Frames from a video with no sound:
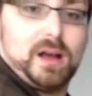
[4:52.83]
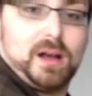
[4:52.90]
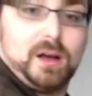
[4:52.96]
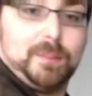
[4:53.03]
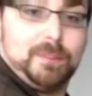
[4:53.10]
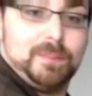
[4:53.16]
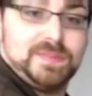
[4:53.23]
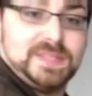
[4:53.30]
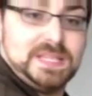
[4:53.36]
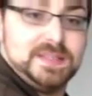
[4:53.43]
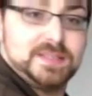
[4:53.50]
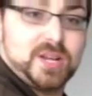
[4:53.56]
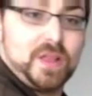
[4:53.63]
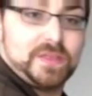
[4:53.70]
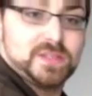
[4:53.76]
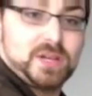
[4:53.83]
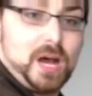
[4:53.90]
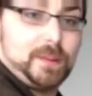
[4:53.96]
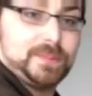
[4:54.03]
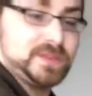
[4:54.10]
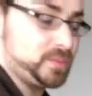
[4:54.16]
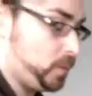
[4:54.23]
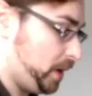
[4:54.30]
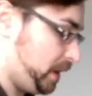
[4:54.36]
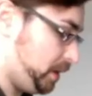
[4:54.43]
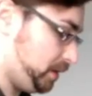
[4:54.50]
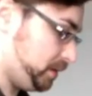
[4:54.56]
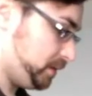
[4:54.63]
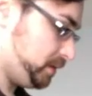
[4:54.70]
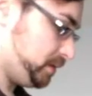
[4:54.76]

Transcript: I'll tease it on the top as well.